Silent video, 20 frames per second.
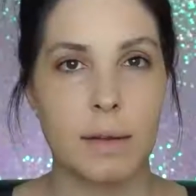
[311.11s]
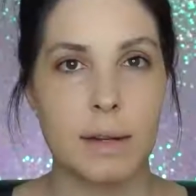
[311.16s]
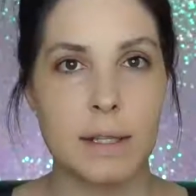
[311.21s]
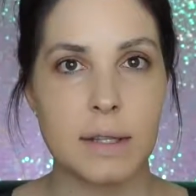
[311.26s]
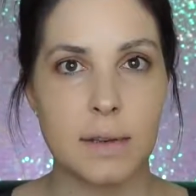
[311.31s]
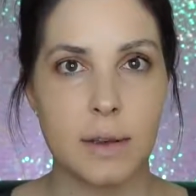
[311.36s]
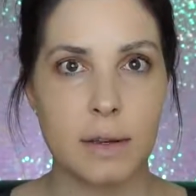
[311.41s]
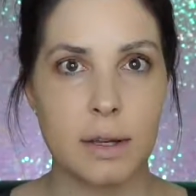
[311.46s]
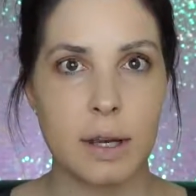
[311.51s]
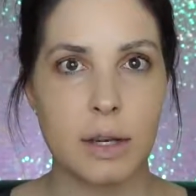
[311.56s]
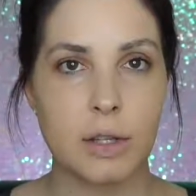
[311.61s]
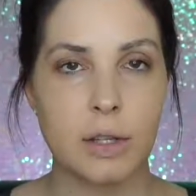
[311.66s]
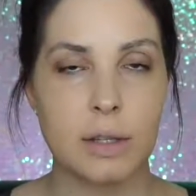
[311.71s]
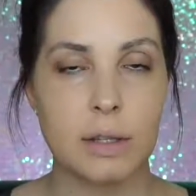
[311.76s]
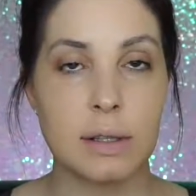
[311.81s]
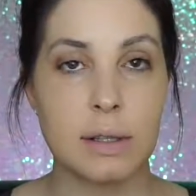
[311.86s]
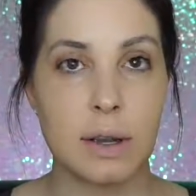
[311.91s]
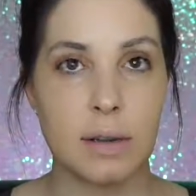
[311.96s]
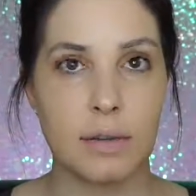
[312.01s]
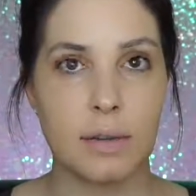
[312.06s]
This
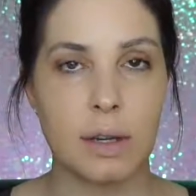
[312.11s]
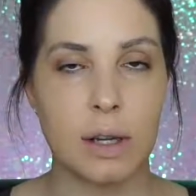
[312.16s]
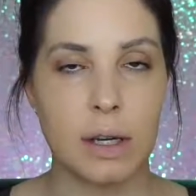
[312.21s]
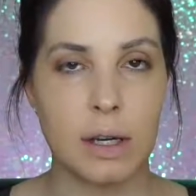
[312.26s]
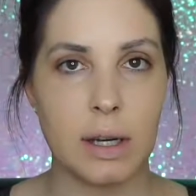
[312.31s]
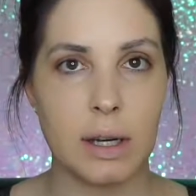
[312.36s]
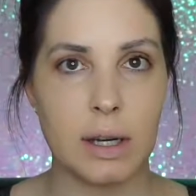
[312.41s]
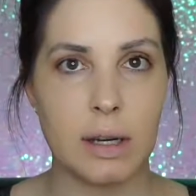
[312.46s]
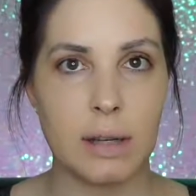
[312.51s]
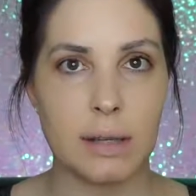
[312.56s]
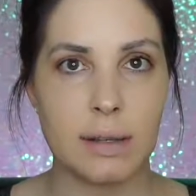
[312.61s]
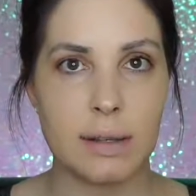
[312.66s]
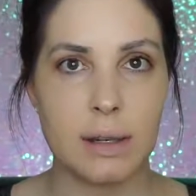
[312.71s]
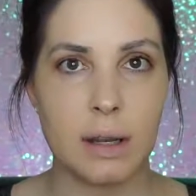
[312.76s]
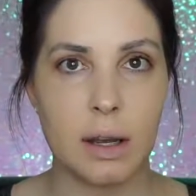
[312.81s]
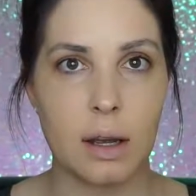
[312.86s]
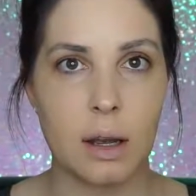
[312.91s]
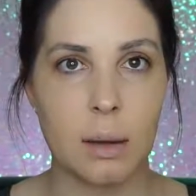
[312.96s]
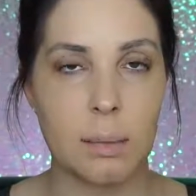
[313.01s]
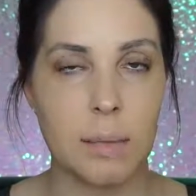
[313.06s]
foundation definitely needs
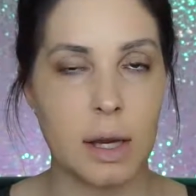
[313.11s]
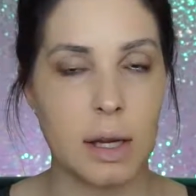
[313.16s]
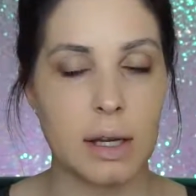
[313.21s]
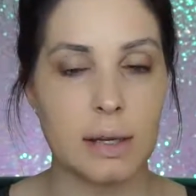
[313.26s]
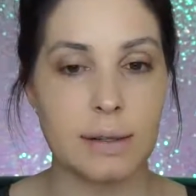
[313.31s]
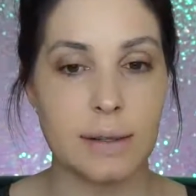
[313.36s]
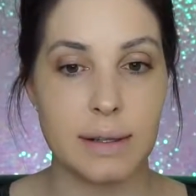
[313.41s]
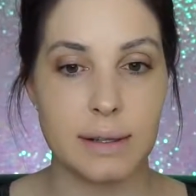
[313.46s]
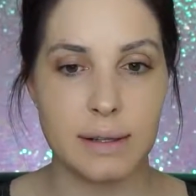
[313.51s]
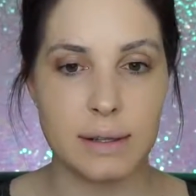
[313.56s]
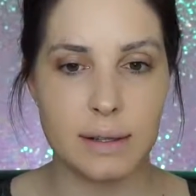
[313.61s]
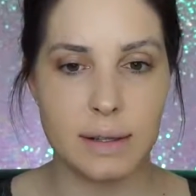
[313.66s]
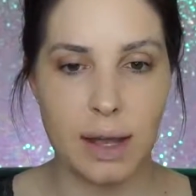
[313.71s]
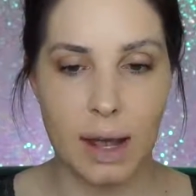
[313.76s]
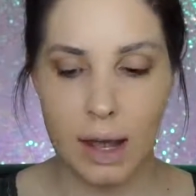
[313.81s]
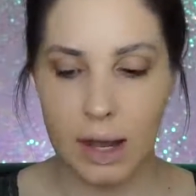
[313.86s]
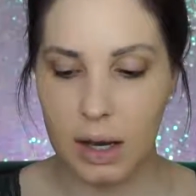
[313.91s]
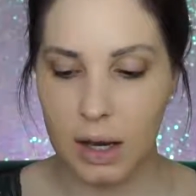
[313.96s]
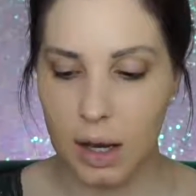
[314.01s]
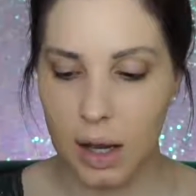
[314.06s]
a minute to
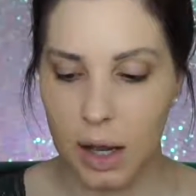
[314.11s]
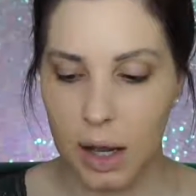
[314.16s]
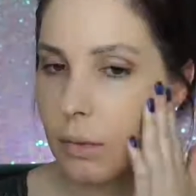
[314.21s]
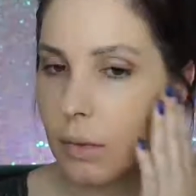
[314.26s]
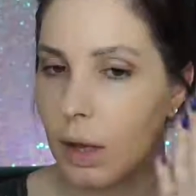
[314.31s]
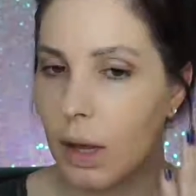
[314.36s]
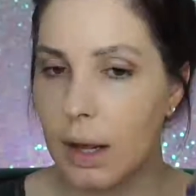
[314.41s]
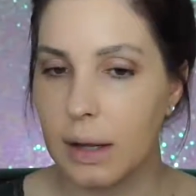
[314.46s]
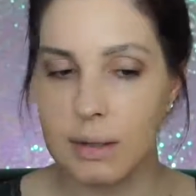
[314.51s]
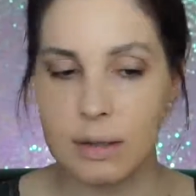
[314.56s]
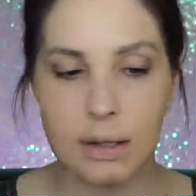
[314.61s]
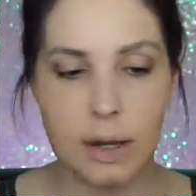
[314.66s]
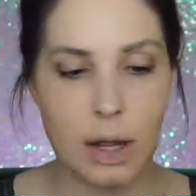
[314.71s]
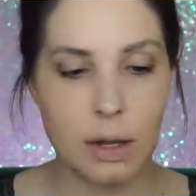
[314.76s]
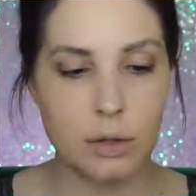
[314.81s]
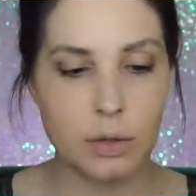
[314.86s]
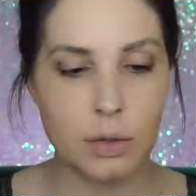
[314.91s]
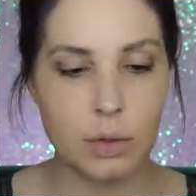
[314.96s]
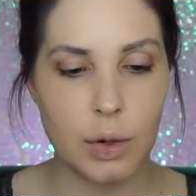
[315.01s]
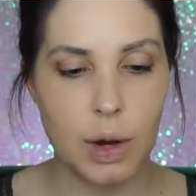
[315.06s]
set. It's
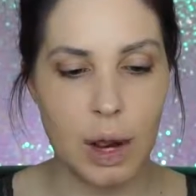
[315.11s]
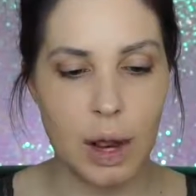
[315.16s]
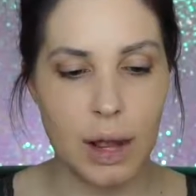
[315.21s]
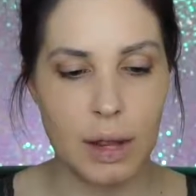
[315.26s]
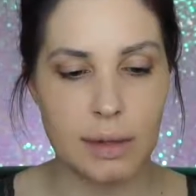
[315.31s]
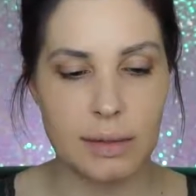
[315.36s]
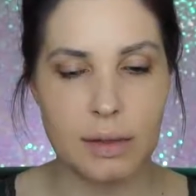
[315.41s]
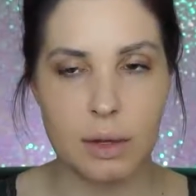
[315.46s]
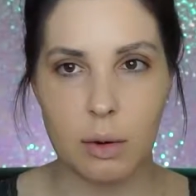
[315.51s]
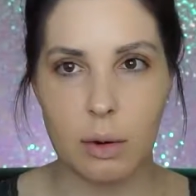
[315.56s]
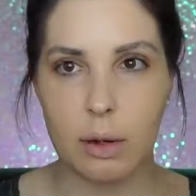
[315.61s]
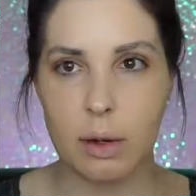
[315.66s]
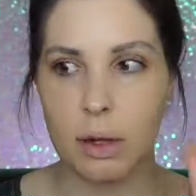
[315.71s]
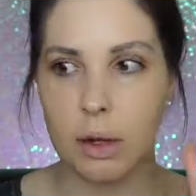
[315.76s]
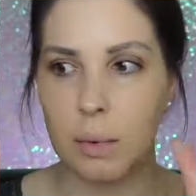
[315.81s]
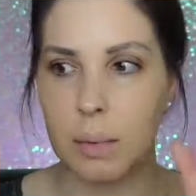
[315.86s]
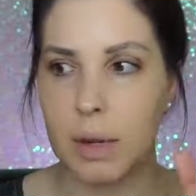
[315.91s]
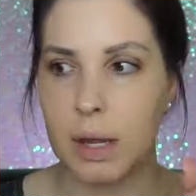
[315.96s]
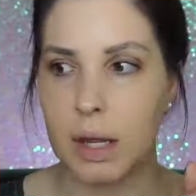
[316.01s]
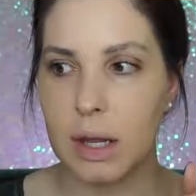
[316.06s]
not dry, so a
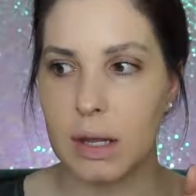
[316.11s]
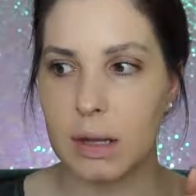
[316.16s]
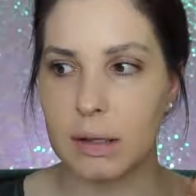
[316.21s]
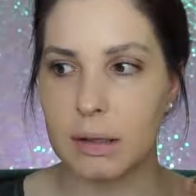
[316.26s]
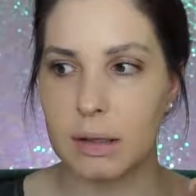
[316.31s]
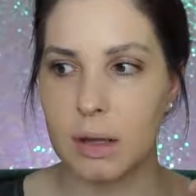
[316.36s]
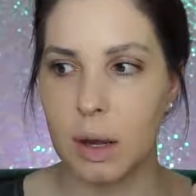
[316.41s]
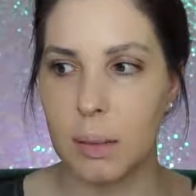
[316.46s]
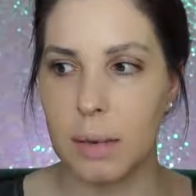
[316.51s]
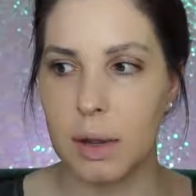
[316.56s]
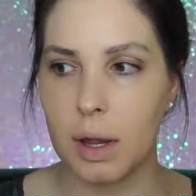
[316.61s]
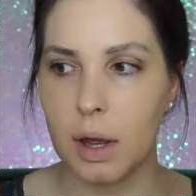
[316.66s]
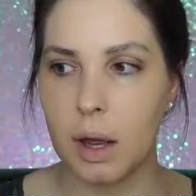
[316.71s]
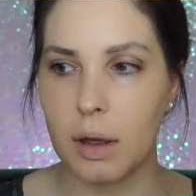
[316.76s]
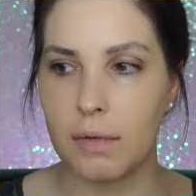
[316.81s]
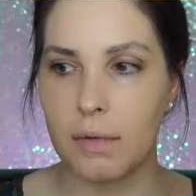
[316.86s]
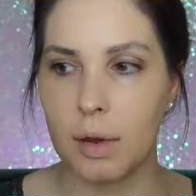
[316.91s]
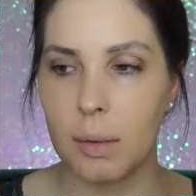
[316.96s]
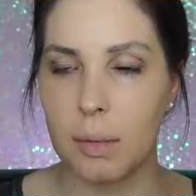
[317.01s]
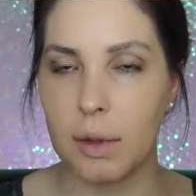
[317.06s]
little bit is coming
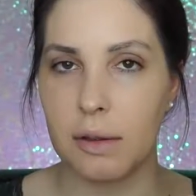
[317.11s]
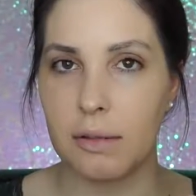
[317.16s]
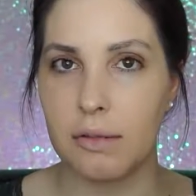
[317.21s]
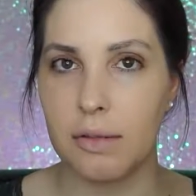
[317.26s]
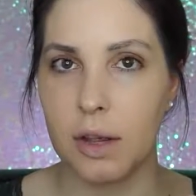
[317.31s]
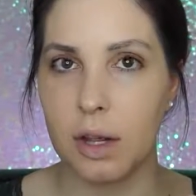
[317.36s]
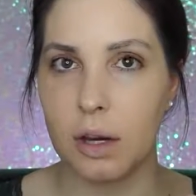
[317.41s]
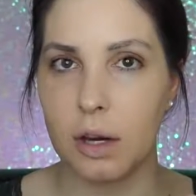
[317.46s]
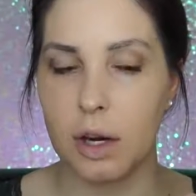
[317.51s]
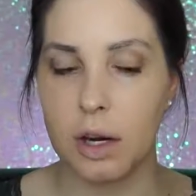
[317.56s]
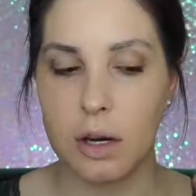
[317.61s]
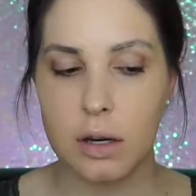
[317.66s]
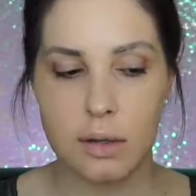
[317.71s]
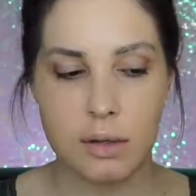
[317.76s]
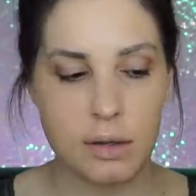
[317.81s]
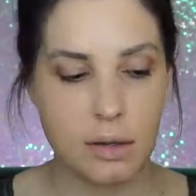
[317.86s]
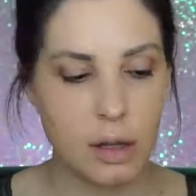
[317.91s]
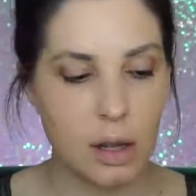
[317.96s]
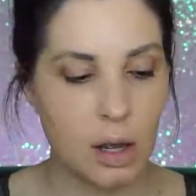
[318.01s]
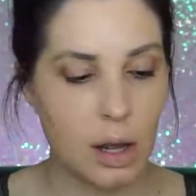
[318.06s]
off on my
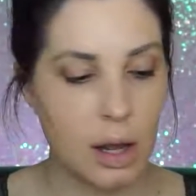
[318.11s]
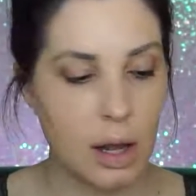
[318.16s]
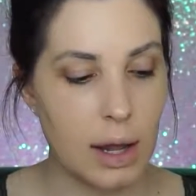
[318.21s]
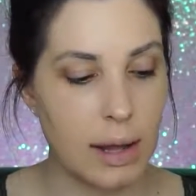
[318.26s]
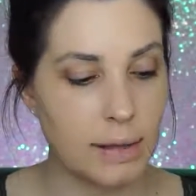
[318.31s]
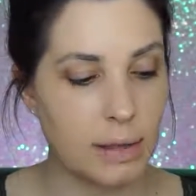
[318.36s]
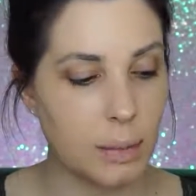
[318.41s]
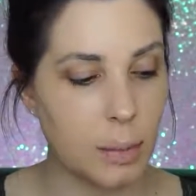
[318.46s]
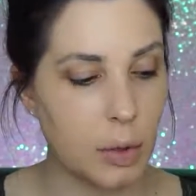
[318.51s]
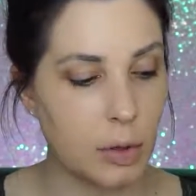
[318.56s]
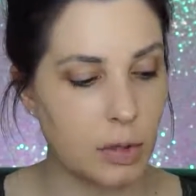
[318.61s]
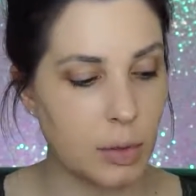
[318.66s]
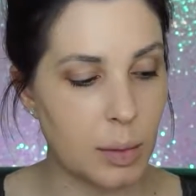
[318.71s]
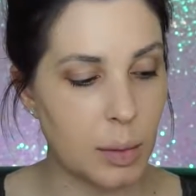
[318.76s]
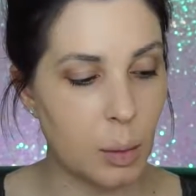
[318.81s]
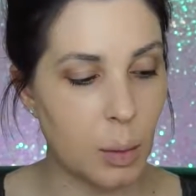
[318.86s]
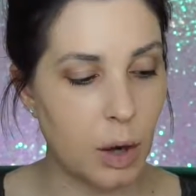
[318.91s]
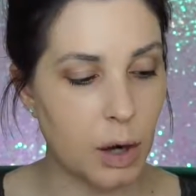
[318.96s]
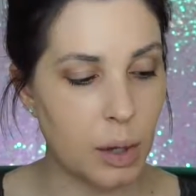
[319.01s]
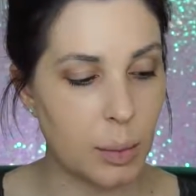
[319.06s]
fingers. It's supposed to
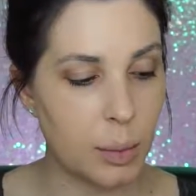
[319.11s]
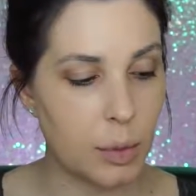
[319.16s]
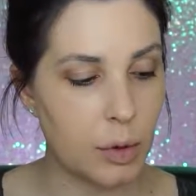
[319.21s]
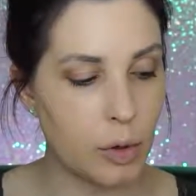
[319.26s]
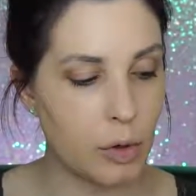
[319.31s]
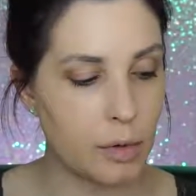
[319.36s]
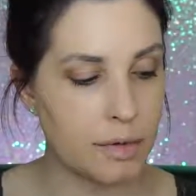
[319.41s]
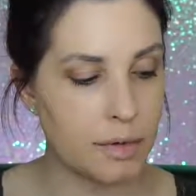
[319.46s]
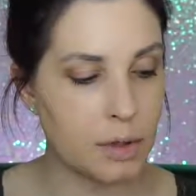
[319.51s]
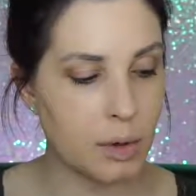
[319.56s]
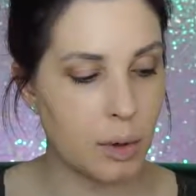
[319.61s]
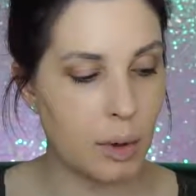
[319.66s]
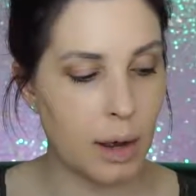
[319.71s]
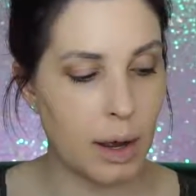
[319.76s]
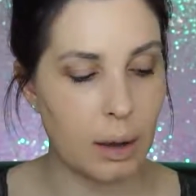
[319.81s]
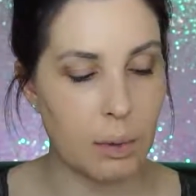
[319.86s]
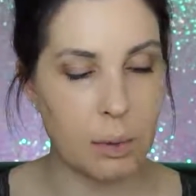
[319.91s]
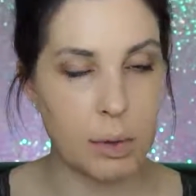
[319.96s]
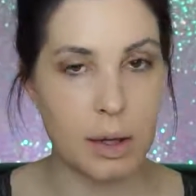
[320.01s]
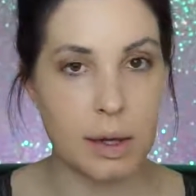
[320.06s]
be waterproof, so
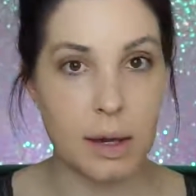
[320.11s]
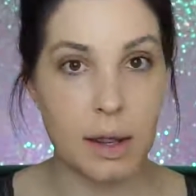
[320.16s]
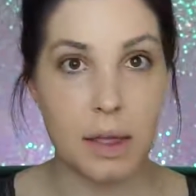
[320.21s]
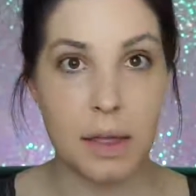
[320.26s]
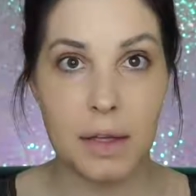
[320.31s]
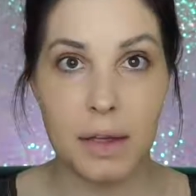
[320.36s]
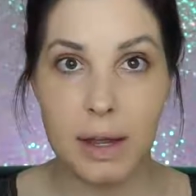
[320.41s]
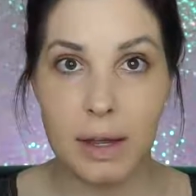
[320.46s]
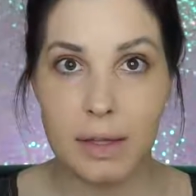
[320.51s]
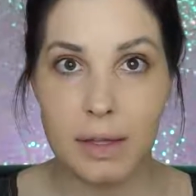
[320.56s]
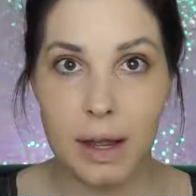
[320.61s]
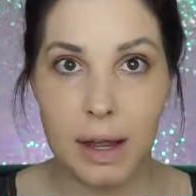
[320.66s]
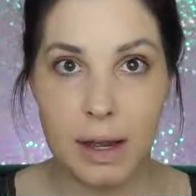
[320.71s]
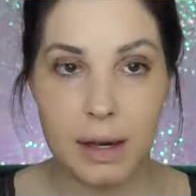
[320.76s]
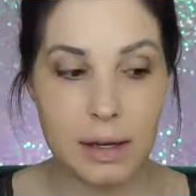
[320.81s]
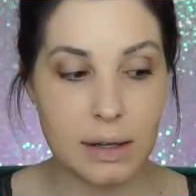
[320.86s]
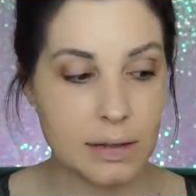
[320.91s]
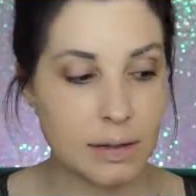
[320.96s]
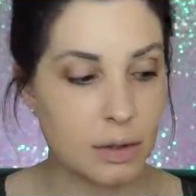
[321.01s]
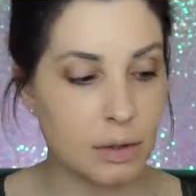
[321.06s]
I would think
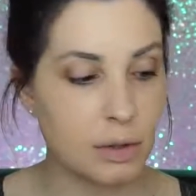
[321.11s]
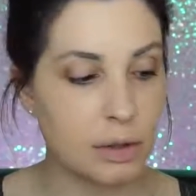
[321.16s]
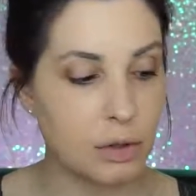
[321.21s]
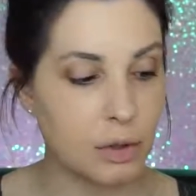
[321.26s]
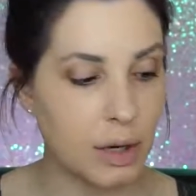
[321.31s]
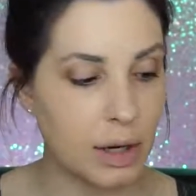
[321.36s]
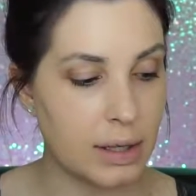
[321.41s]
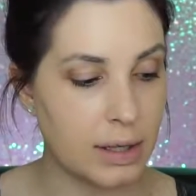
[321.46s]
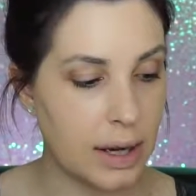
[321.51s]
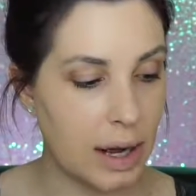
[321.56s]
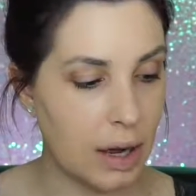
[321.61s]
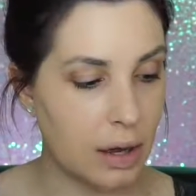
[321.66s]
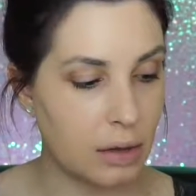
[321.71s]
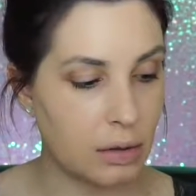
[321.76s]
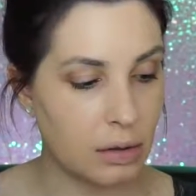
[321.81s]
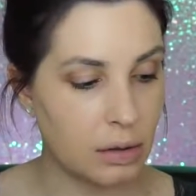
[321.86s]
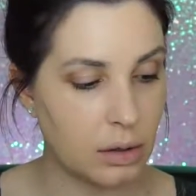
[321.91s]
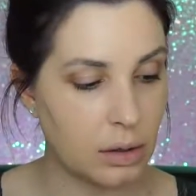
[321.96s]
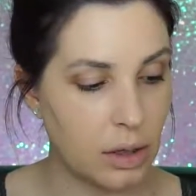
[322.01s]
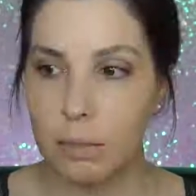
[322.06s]
that it's going to dry
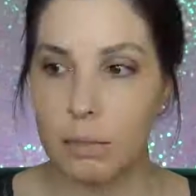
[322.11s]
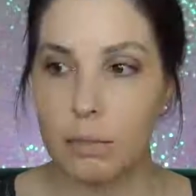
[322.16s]
down.